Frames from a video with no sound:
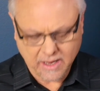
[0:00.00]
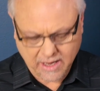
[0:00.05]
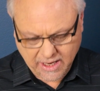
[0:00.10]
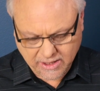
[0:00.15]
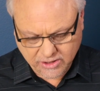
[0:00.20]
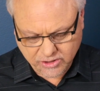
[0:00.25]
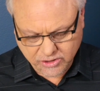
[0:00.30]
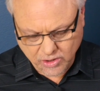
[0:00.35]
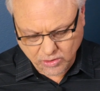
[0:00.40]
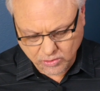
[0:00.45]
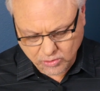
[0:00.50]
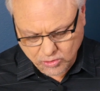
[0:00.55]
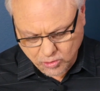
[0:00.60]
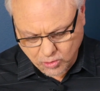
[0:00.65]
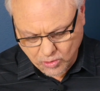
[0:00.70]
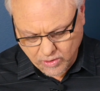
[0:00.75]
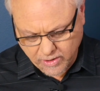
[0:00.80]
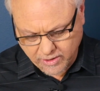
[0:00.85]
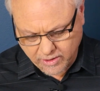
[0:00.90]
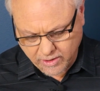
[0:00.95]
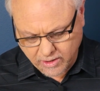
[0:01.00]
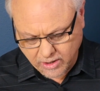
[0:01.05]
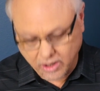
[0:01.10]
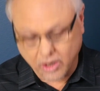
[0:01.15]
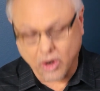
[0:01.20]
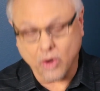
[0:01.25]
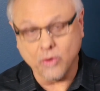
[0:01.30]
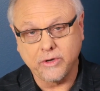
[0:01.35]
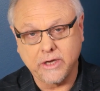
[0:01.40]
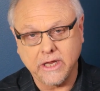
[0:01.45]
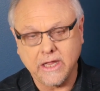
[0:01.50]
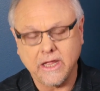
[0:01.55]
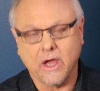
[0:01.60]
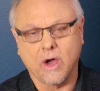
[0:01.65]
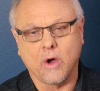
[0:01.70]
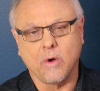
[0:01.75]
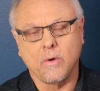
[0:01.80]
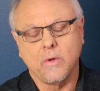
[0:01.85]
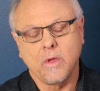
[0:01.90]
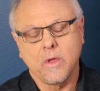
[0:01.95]
and so Twitter or
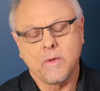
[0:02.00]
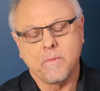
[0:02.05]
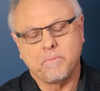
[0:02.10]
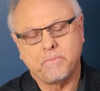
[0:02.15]
Odeo